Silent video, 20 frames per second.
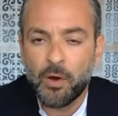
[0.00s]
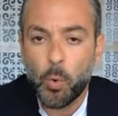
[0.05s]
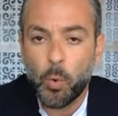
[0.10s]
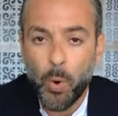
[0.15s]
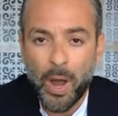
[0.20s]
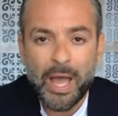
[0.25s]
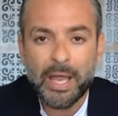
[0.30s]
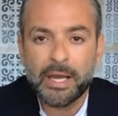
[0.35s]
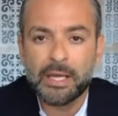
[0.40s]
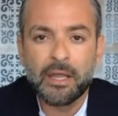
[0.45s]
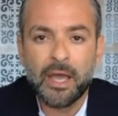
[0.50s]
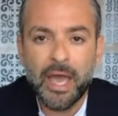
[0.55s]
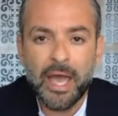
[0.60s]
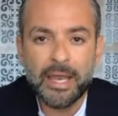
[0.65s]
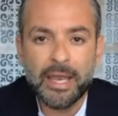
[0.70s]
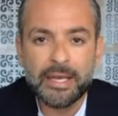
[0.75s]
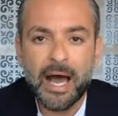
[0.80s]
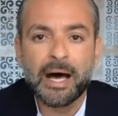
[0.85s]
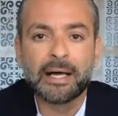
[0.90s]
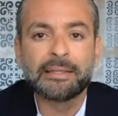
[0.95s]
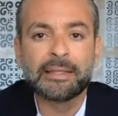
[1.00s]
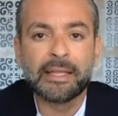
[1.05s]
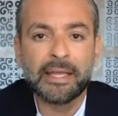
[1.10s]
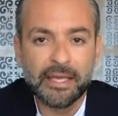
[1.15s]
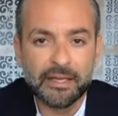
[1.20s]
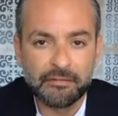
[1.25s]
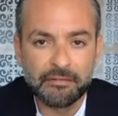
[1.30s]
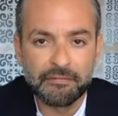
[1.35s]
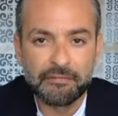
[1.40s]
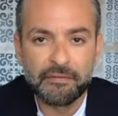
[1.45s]
This might be the moment,
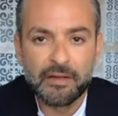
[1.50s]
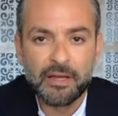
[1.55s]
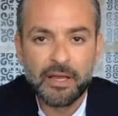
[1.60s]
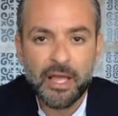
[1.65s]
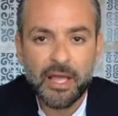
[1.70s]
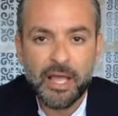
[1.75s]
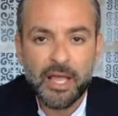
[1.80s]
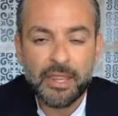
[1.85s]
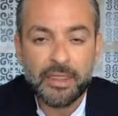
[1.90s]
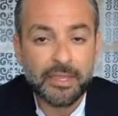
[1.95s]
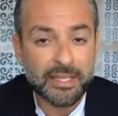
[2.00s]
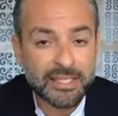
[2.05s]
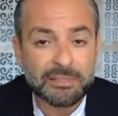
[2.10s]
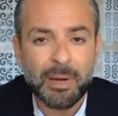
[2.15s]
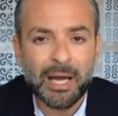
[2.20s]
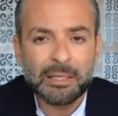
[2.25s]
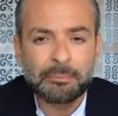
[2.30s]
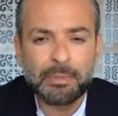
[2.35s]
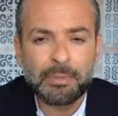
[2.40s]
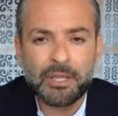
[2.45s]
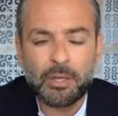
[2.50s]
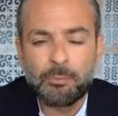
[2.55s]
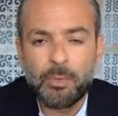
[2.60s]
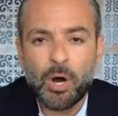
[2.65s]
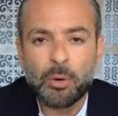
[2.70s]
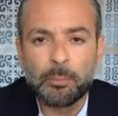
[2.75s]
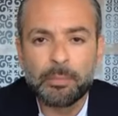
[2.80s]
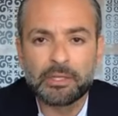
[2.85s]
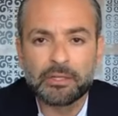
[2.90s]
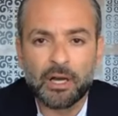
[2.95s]
unfortunately, where we see
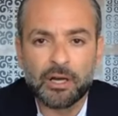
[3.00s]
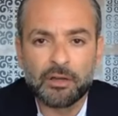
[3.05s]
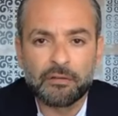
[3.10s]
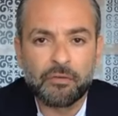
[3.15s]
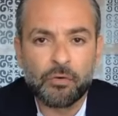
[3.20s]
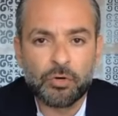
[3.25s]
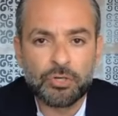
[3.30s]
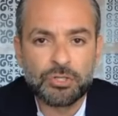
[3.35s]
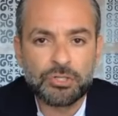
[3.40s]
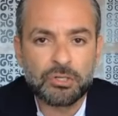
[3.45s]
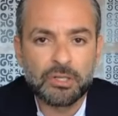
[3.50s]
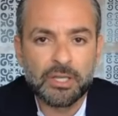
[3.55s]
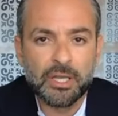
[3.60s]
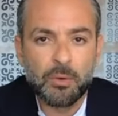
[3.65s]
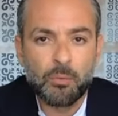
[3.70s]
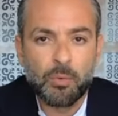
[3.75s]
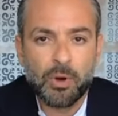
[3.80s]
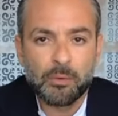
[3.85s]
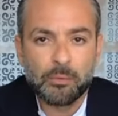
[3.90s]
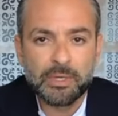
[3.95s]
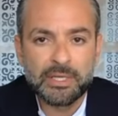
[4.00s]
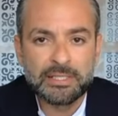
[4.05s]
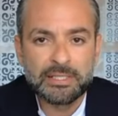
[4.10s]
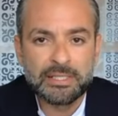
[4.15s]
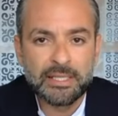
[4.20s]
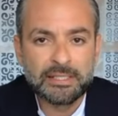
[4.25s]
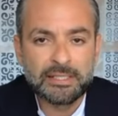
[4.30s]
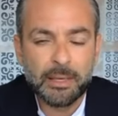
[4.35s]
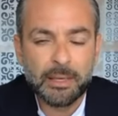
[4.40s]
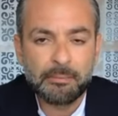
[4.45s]
something at a much, on a much
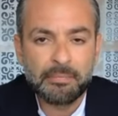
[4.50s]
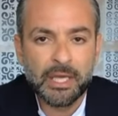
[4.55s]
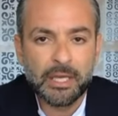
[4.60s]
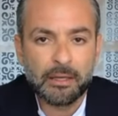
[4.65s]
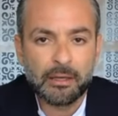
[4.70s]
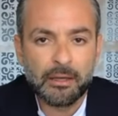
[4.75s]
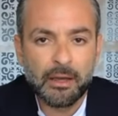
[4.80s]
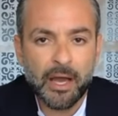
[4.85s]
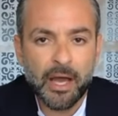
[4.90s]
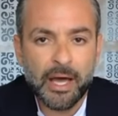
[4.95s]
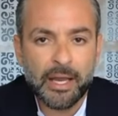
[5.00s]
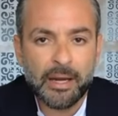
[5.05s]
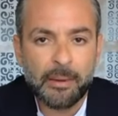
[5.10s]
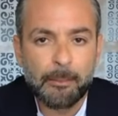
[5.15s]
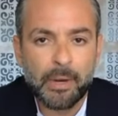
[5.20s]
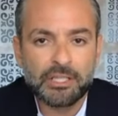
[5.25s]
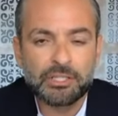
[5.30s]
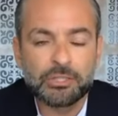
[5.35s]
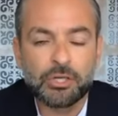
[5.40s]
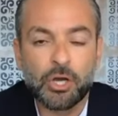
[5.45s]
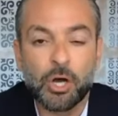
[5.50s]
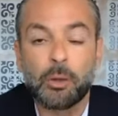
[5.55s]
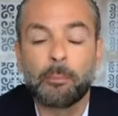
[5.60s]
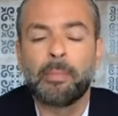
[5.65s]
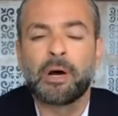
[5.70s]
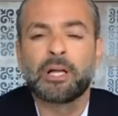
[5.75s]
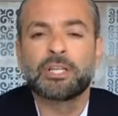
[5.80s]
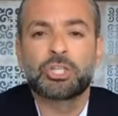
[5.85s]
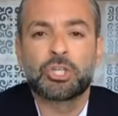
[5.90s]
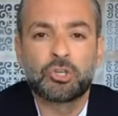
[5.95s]
grander scale than
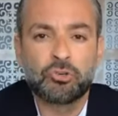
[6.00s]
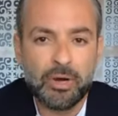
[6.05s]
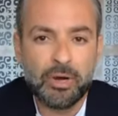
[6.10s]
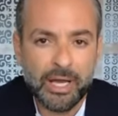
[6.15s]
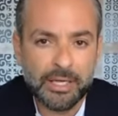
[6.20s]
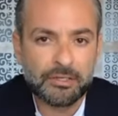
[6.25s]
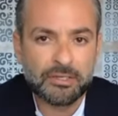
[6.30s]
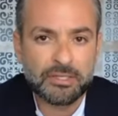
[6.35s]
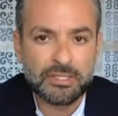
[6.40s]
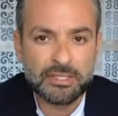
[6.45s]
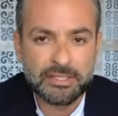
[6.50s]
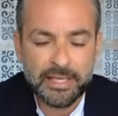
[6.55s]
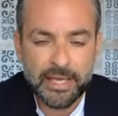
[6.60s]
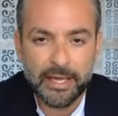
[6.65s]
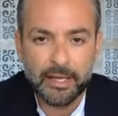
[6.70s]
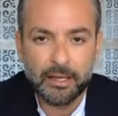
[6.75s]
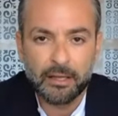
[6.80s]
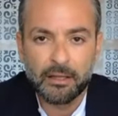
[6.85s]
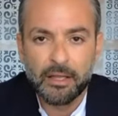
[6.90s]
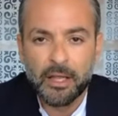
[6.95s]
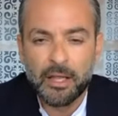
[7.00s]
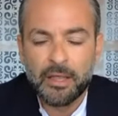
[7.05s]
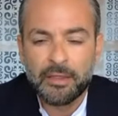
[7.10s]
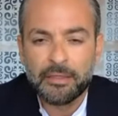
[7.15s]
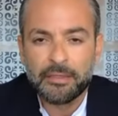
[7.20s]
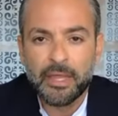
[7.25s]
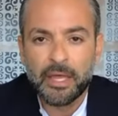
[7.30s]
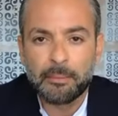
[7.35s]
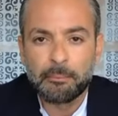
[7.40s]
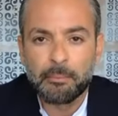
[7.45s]
of, many of us had
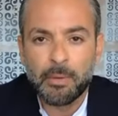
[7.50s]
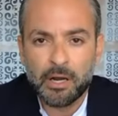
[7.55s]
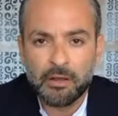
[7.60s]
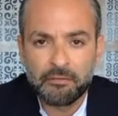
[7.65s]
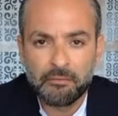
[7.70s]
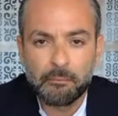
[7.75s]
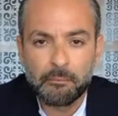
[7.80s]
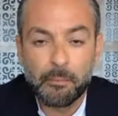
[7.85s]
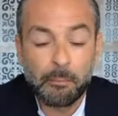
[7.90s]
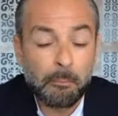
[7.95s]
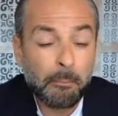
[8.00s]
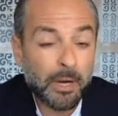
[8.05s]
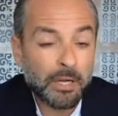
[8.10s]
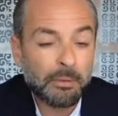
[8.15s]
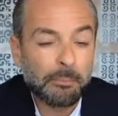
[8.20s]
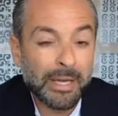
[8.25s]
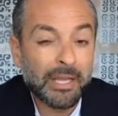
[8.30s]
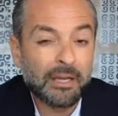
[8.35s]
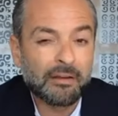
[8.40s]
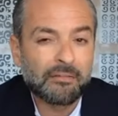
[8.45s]
imagined or hoped for.